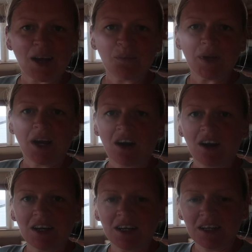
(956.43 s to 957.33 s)
and we
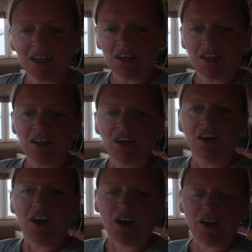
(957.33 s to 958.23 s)
are
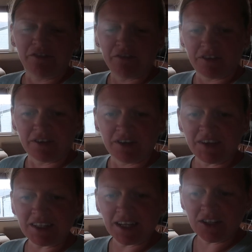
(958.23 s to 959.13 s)
off. We
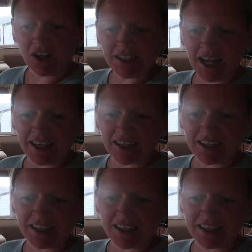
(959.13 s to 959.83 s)
had a nice holiday.